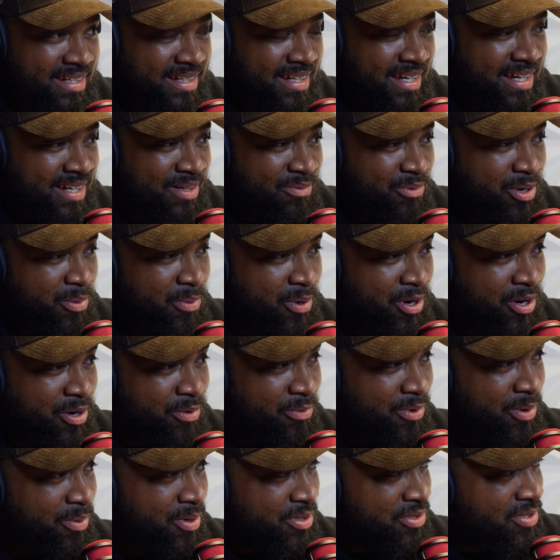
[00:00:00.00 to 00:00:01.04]
And we were
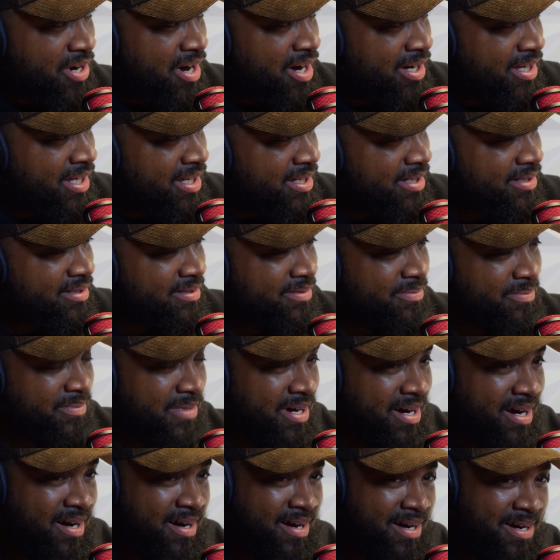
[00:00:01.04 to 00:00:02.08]
we were talking
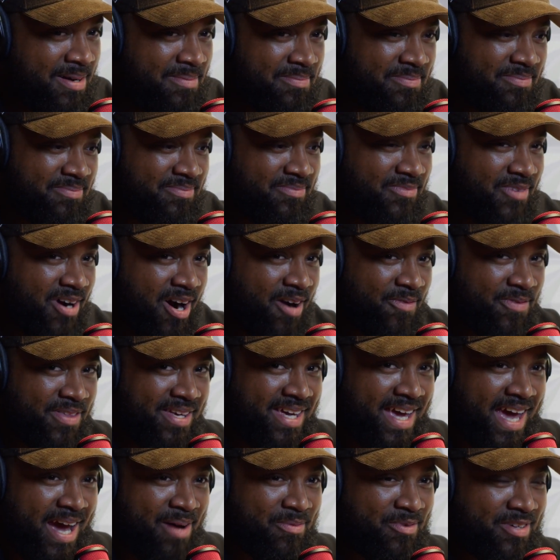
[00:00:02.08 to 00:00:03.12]
um, off the
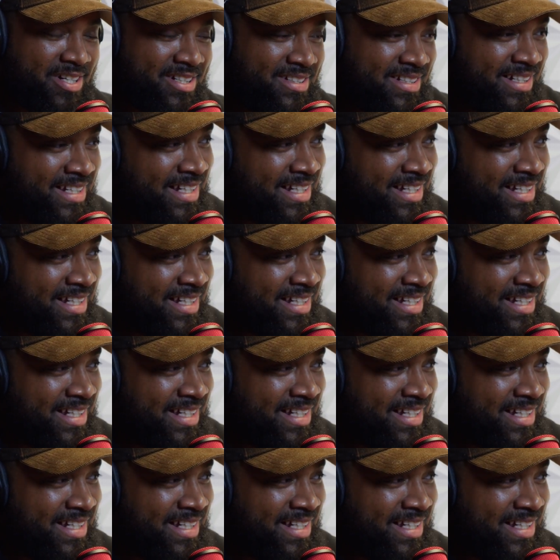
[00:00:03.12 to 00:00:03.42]
camera